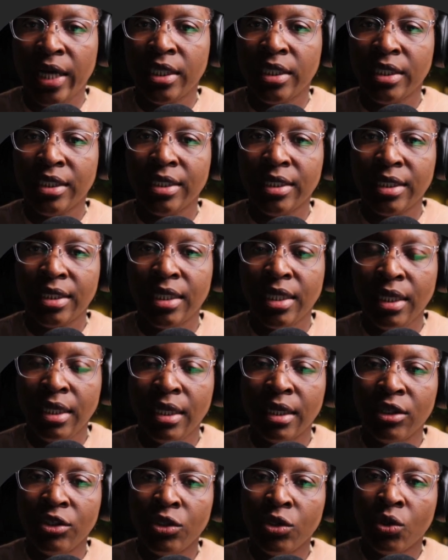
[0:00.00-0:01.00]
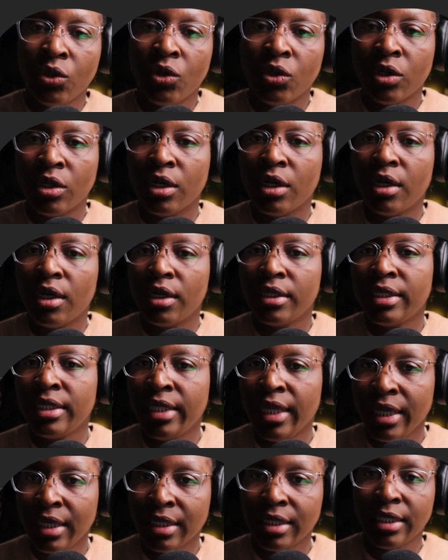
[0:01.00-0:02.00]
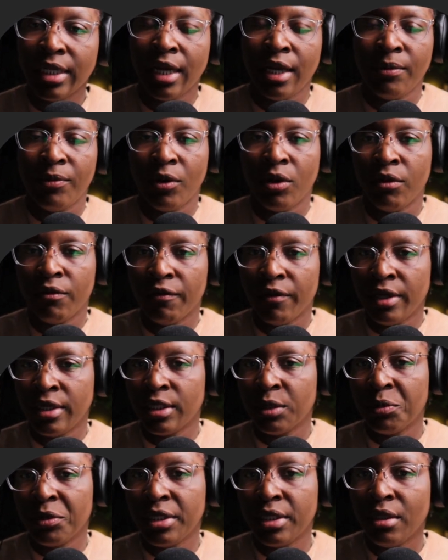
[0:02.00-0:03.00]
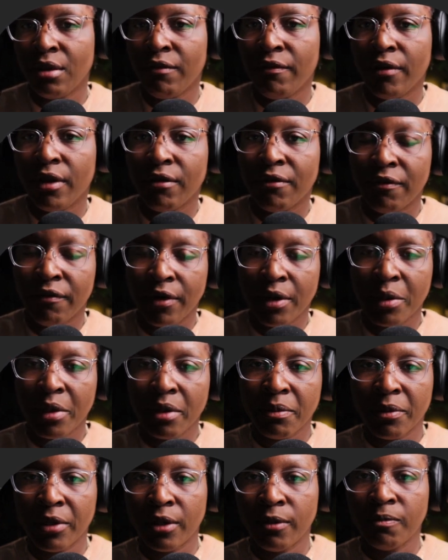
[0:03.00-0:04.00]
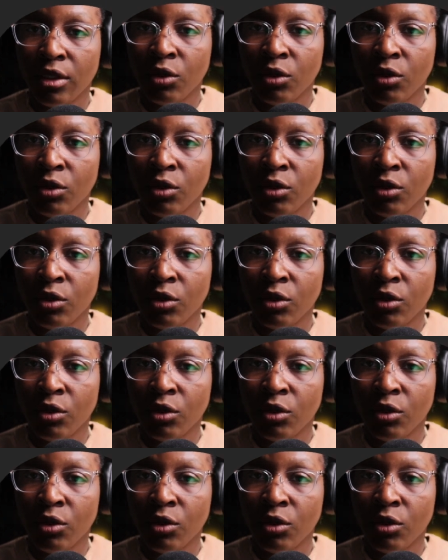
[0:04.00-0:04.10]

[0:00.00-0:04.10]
to see your data type of a specific variable.